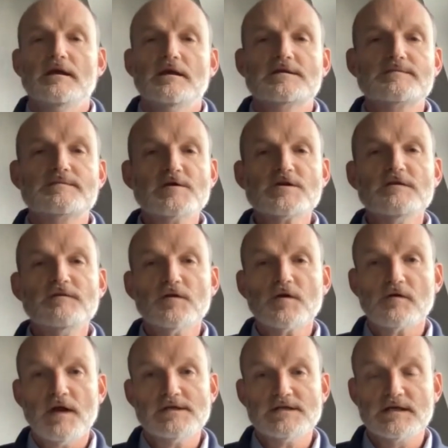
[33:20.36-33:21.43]
especially if you're
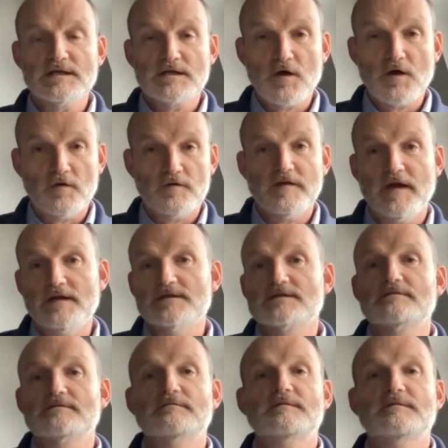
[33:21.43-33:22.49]
creating
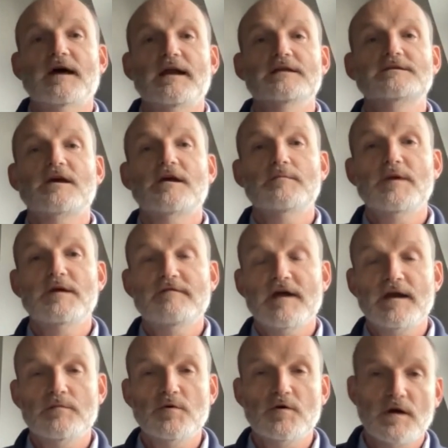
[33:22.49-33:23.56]
content that is going to be
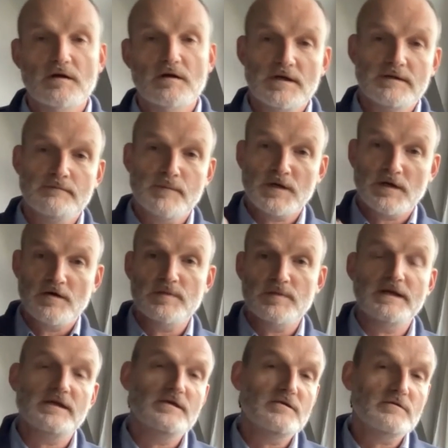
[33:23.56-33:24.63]
available globally,